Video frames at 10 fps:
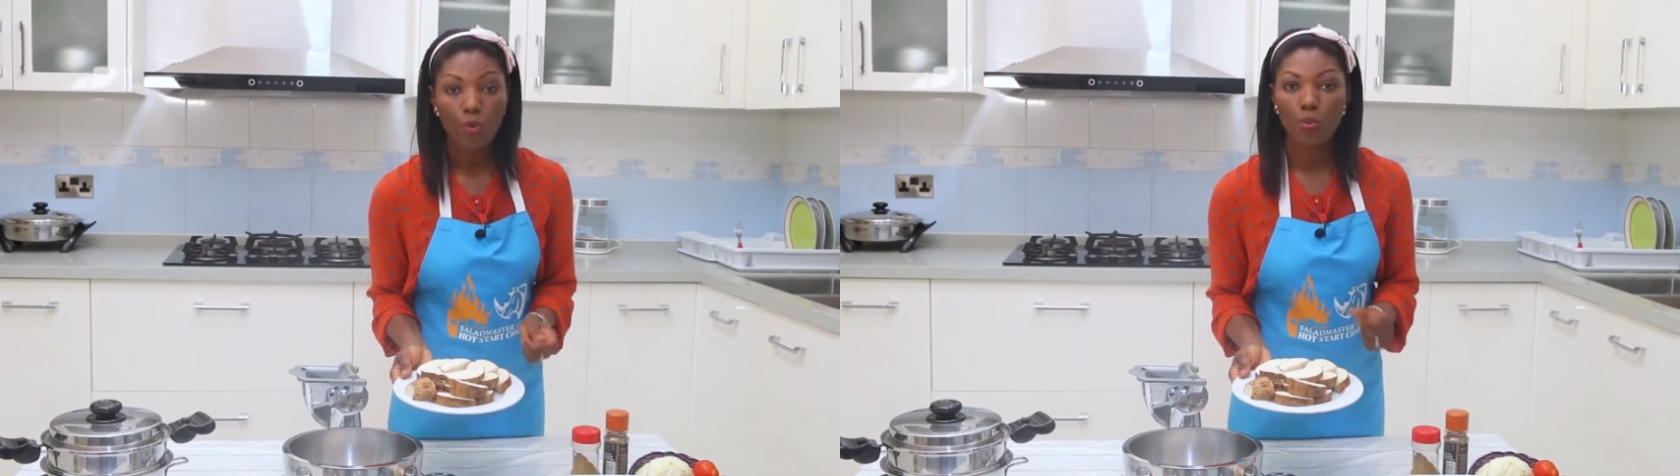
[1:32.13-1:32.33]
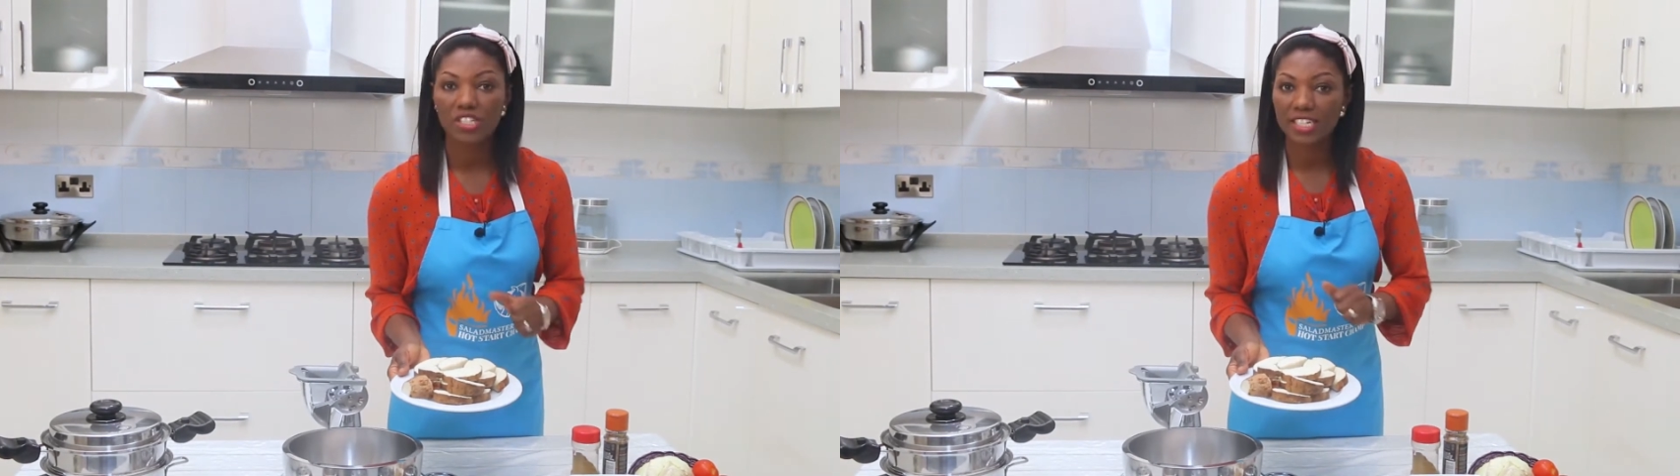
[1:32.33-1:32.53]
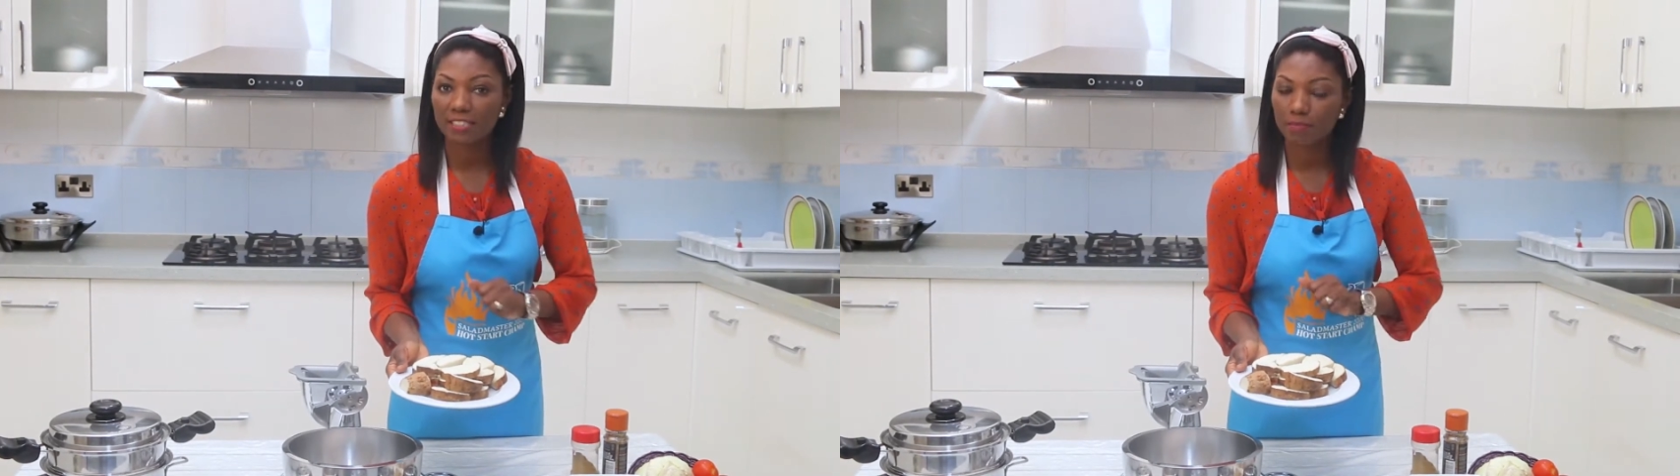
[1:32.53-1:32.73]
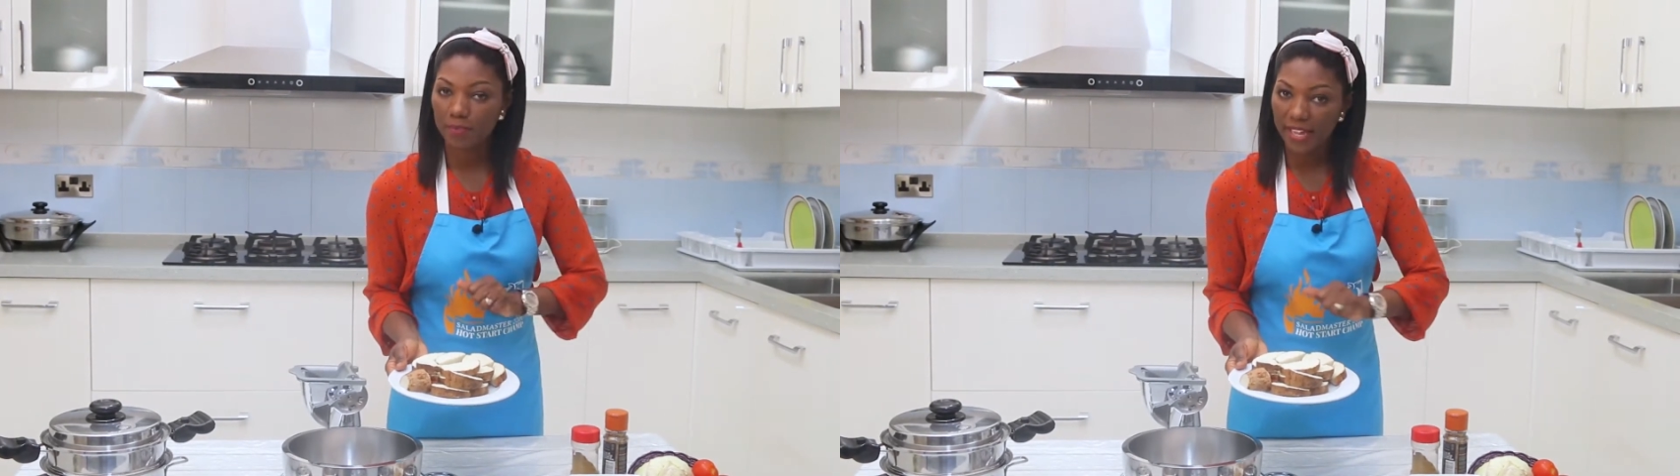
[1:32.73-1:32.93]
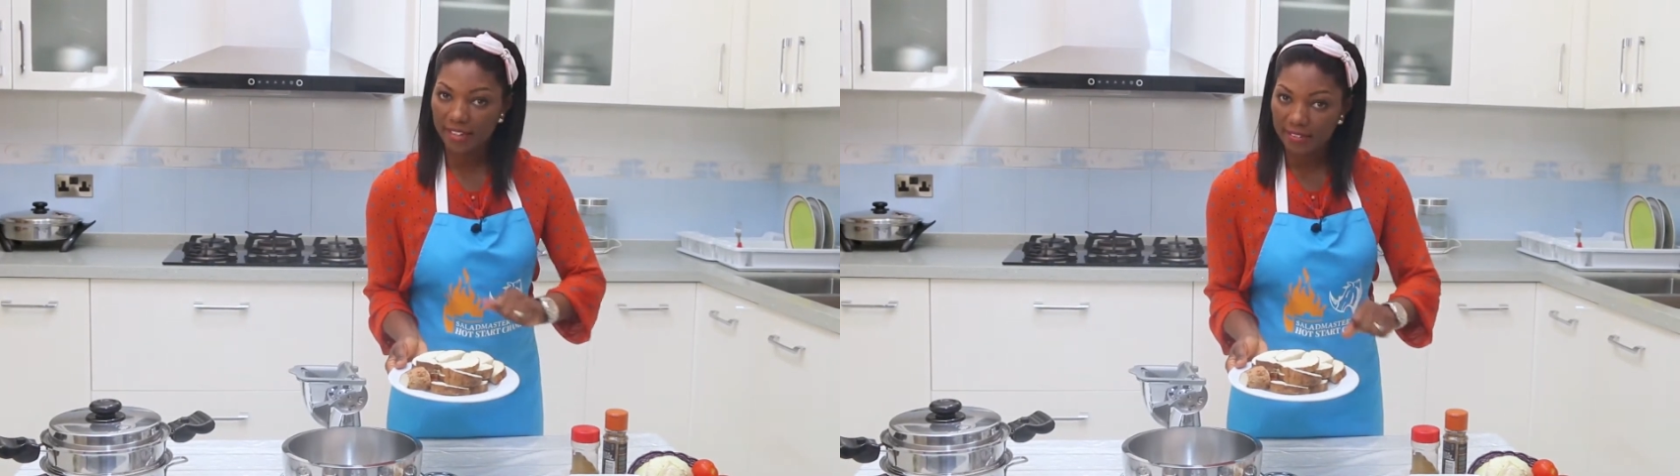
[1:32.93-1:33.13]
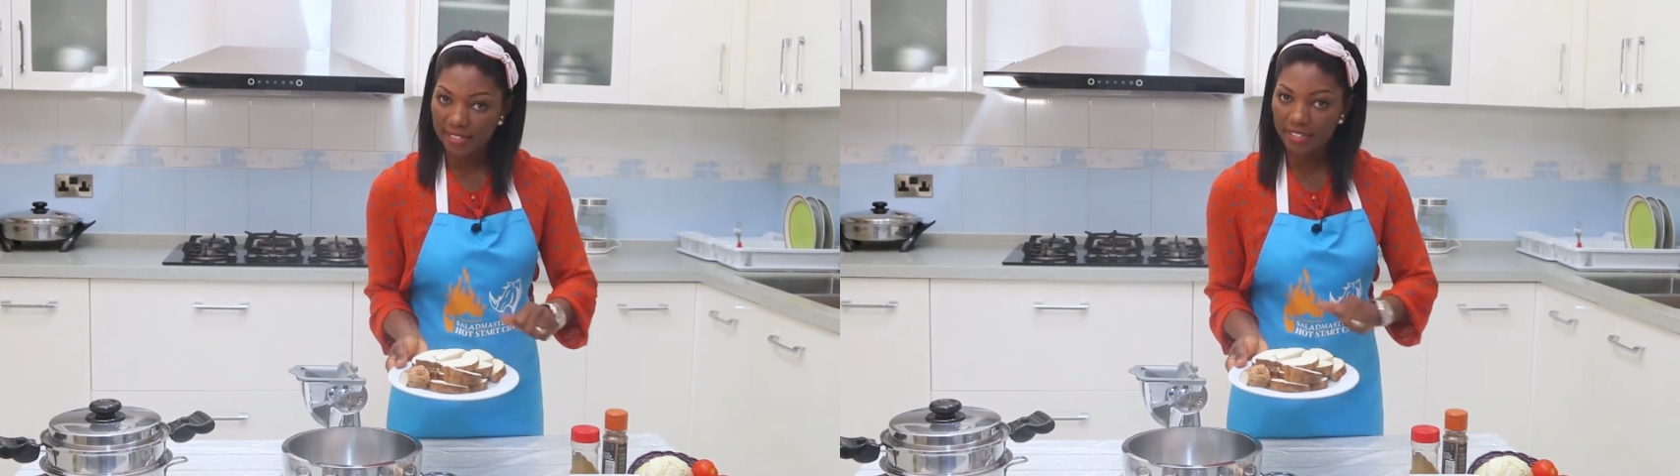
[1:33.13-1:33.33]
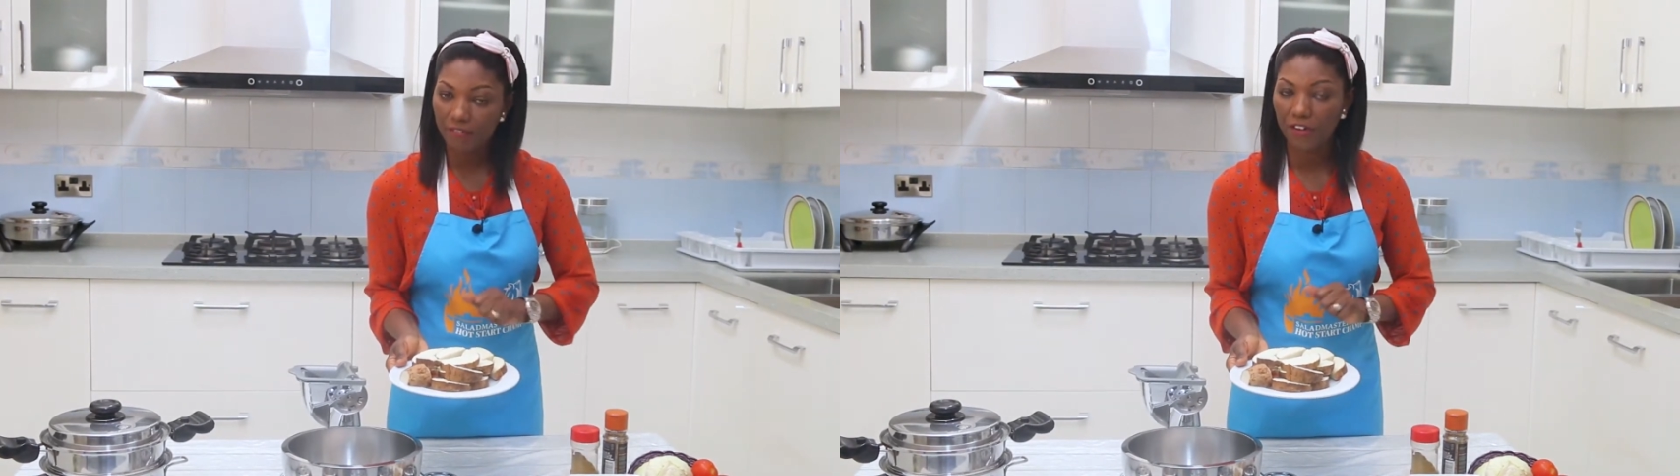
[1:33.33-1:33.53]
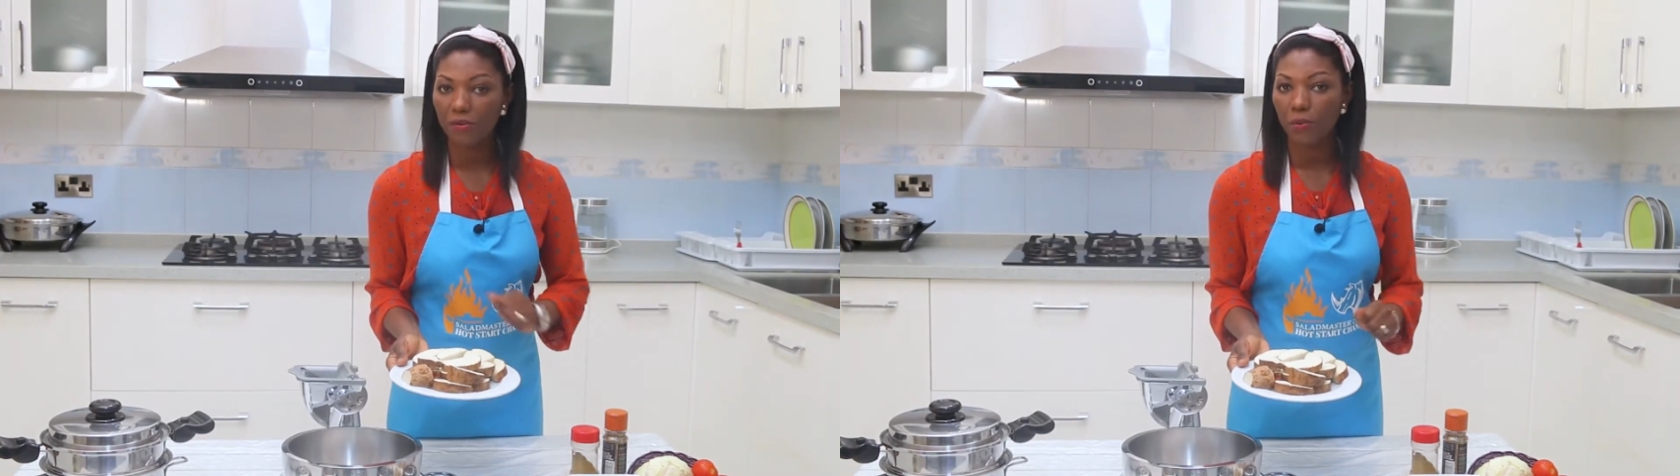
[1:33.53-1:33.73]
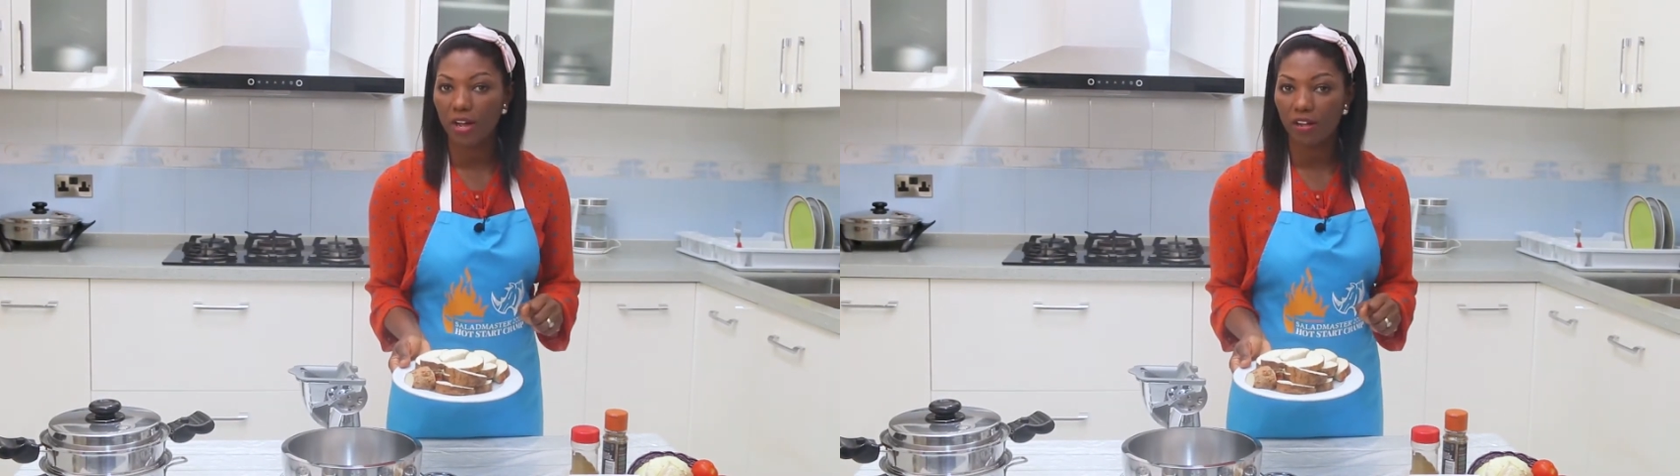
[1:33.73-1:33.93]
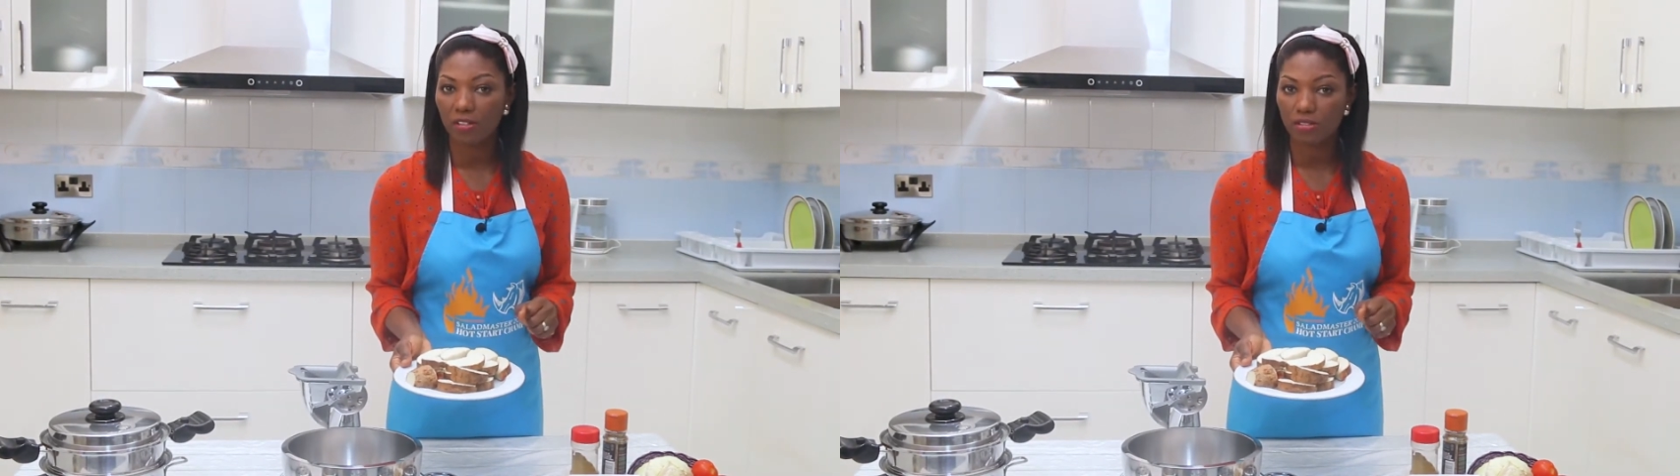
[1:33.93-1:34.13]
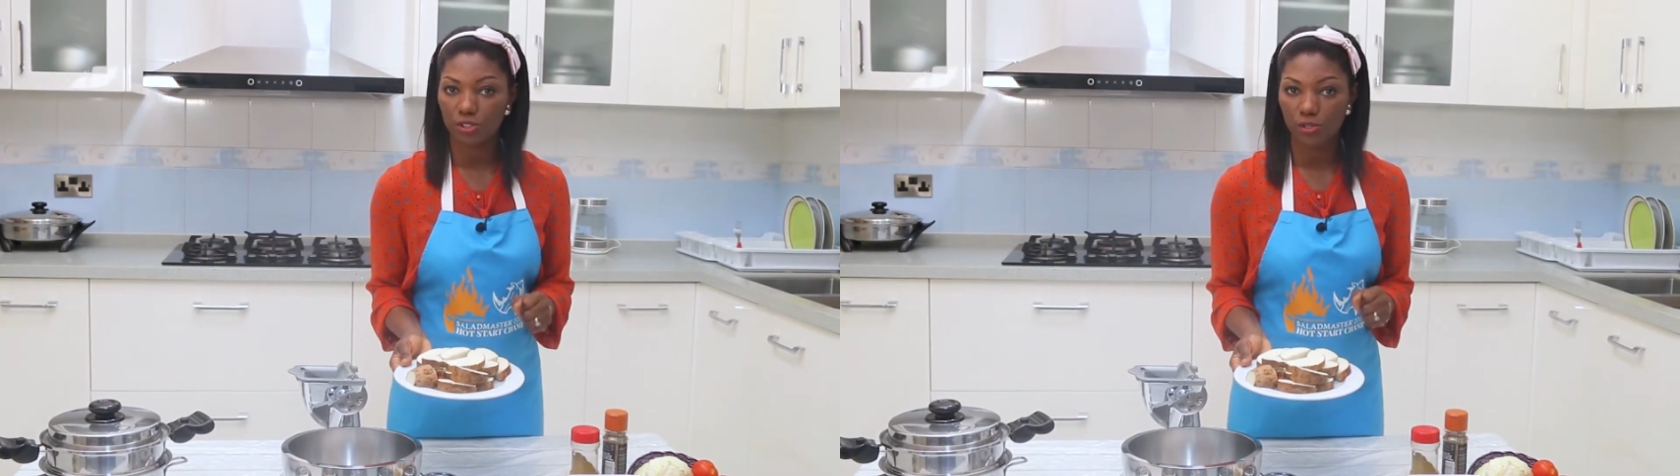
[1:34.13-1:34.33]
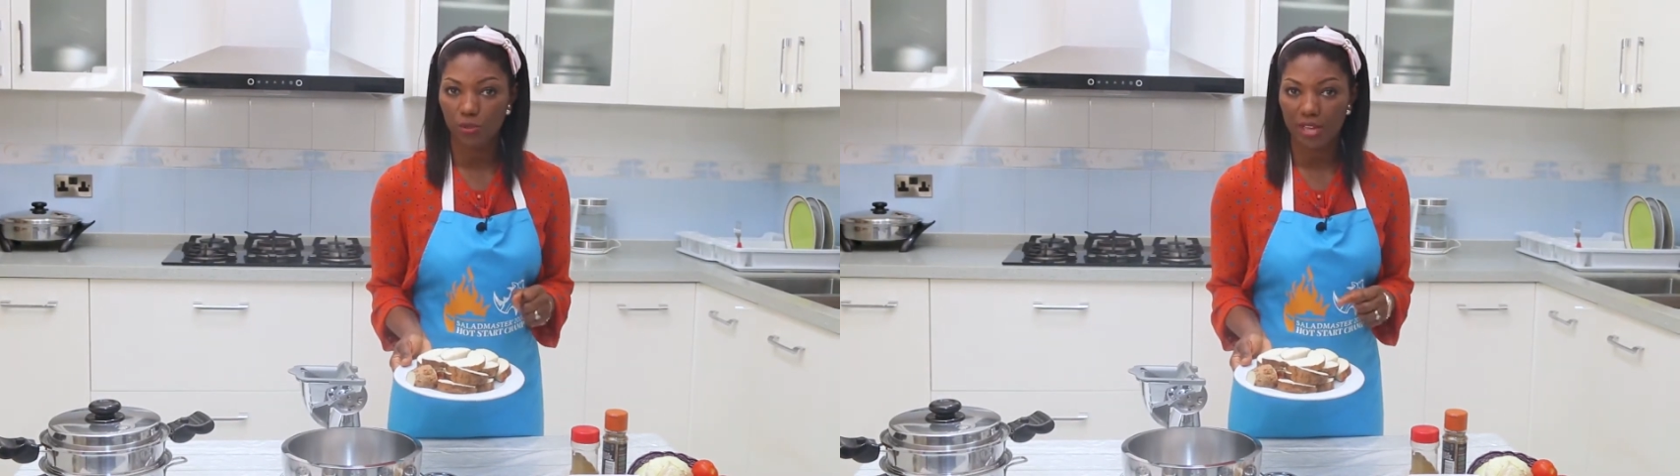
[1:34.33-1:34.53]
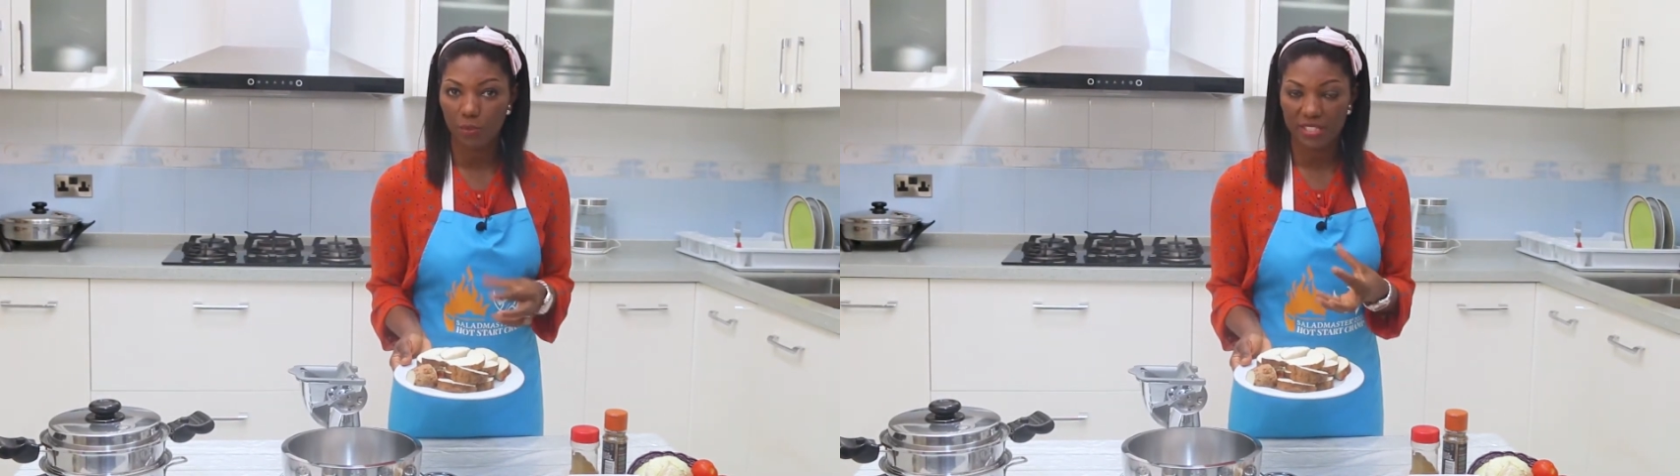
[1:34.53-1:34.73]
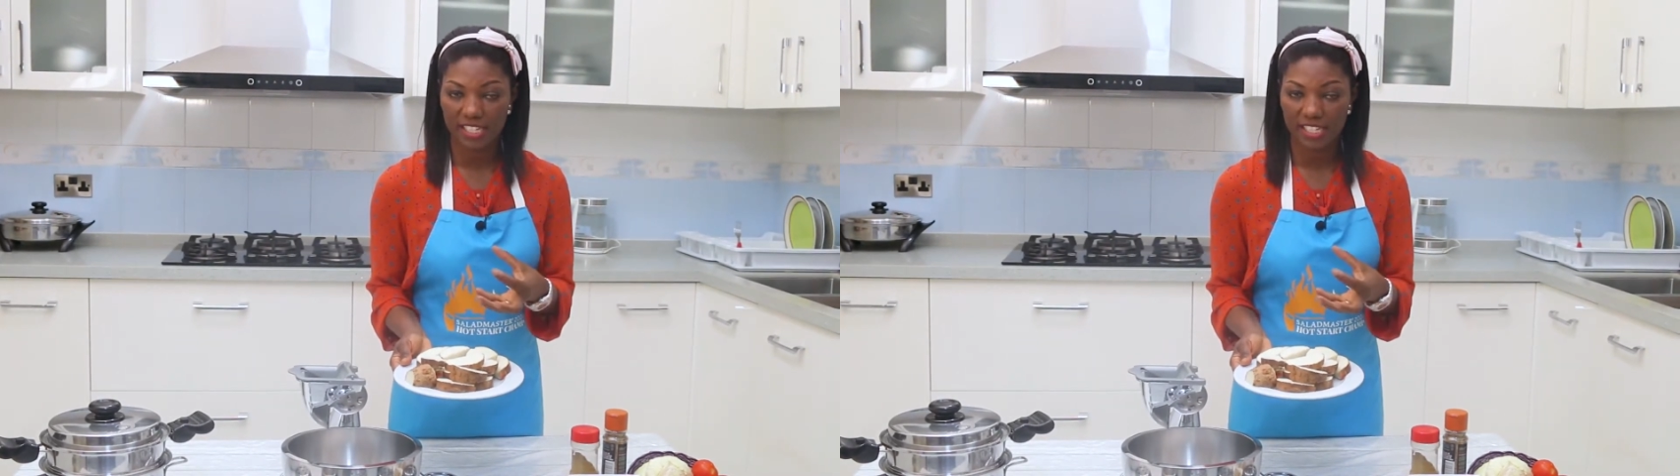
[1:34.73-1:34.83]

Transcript: We just bathed it very well so that we